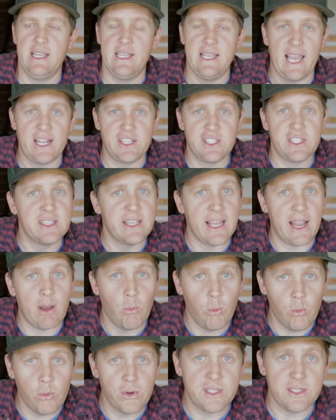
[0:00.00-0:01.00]
catching
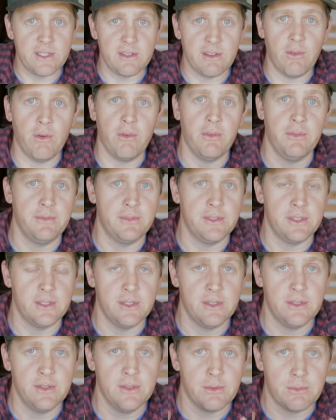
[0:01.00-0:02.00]
that water off of
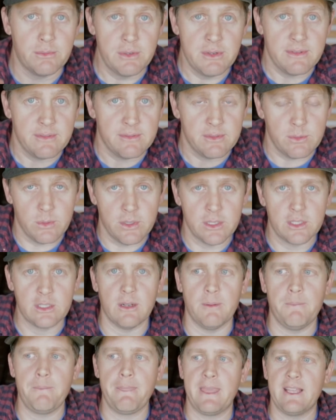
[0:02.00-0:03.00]
the roof of the
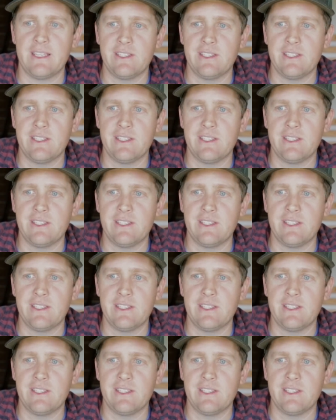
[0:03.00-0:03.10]
workshop.